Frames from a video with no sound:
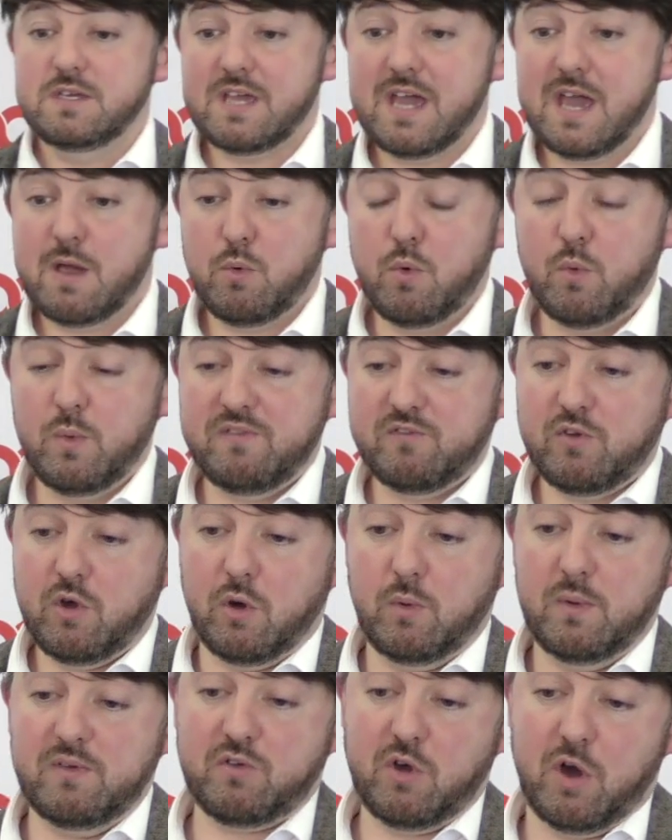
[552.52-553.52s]
Yeah, well, we've
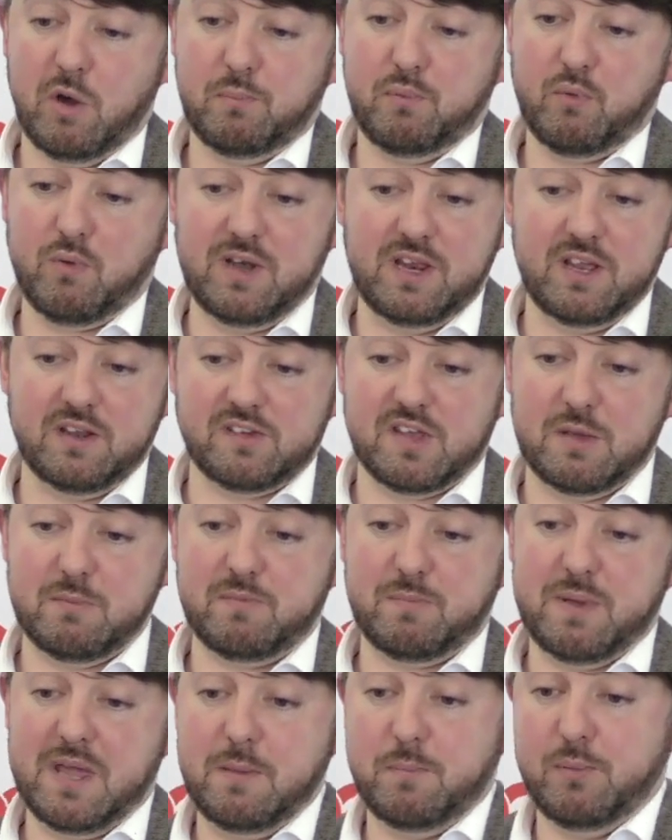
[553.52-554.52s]
got a brilliant team
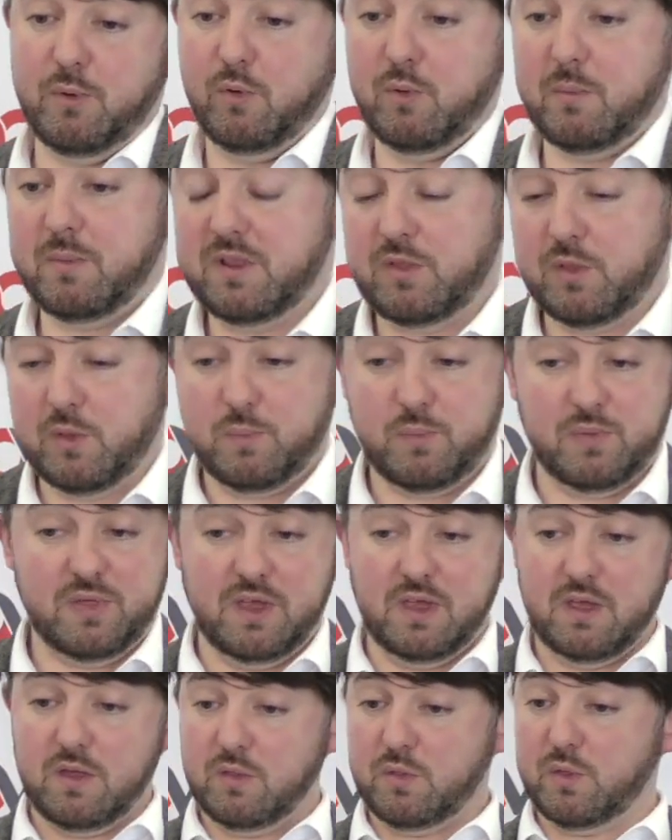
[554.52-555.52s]
of people. I mean, the
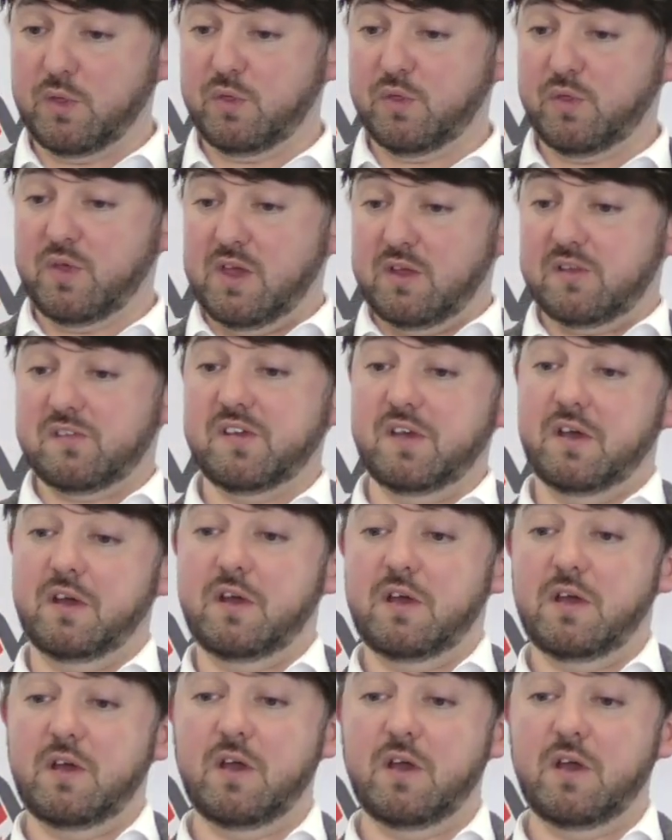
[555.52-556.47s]
theatre,